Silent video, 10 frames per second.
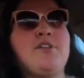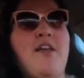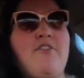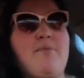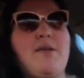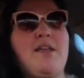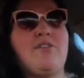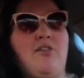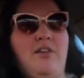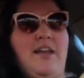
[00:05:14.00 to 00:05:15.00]
giving me
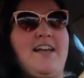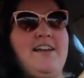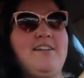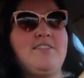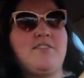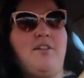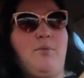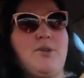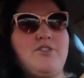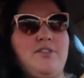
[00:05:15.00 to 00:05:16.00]
their link to their
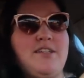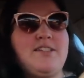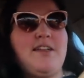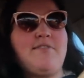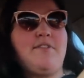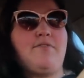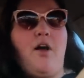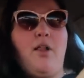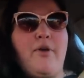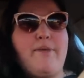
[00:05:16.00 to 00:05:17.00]
wish list and then
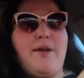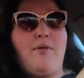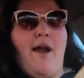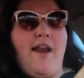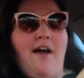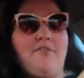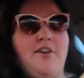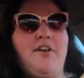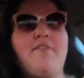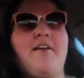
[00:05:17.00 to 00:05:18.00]
following me right
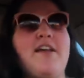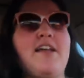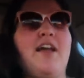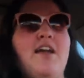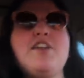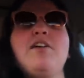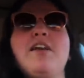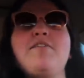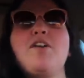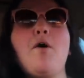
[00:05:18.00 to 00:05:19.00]
after. It's like, you don't
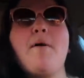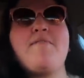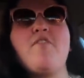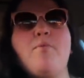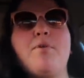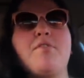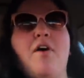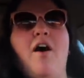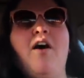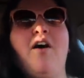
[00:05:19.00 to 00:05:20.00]
even know what my favorite books
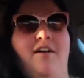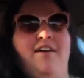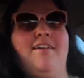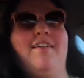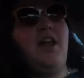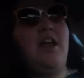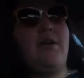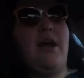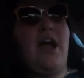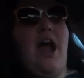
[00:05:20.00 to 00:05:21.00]
are.
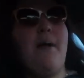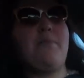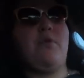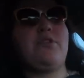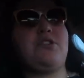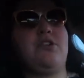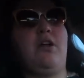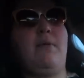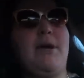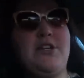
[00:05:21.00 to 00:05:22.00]
Anyway, I'm going to turn
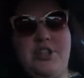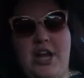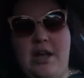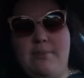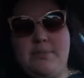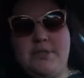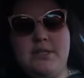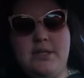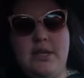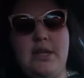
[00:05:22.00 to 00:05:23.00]
on my jams
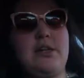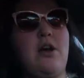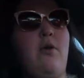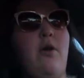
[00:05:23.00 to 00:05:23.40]
and go